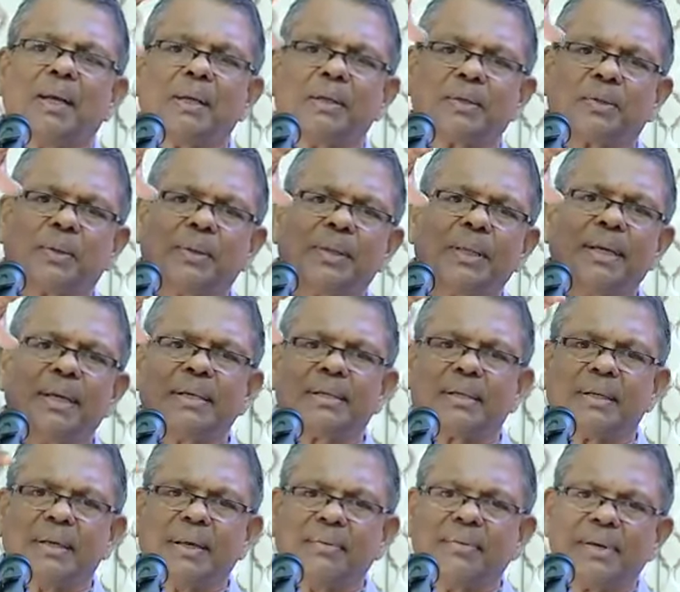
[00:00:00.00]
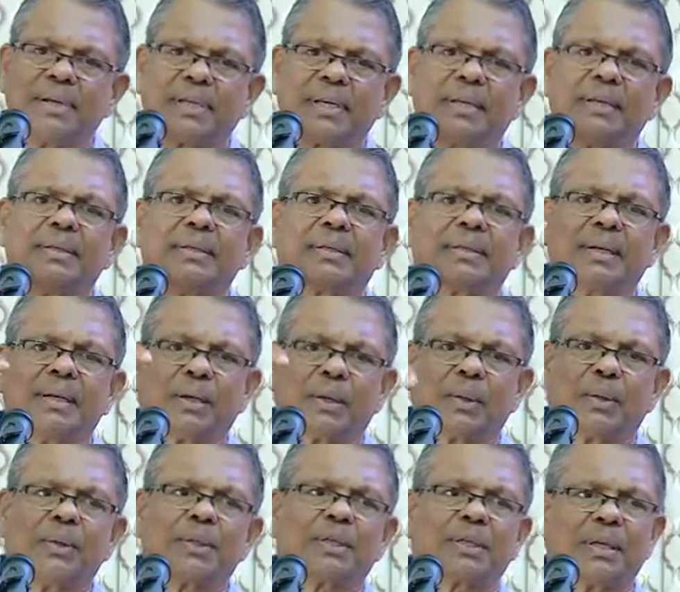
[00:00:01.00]
So, these divisions
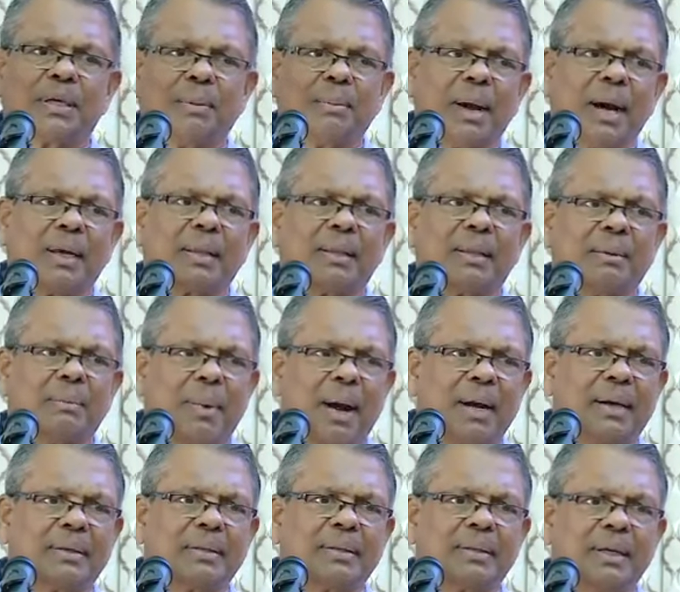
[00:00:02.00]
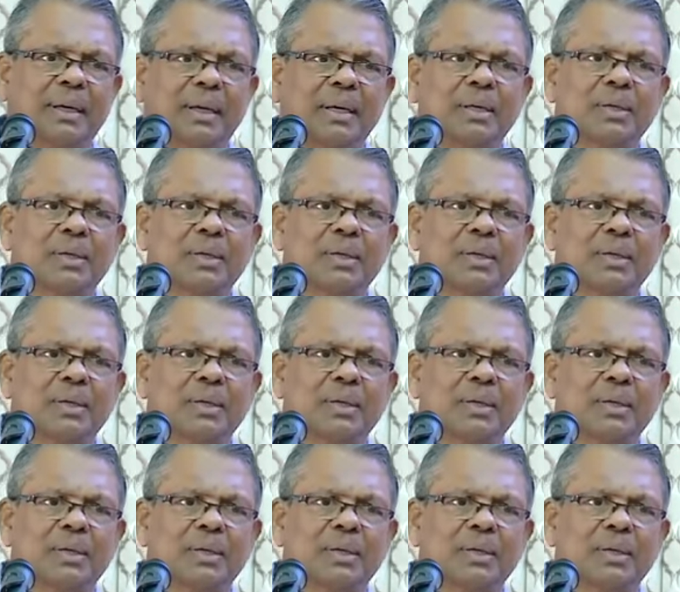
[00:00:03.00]
arose among the monks.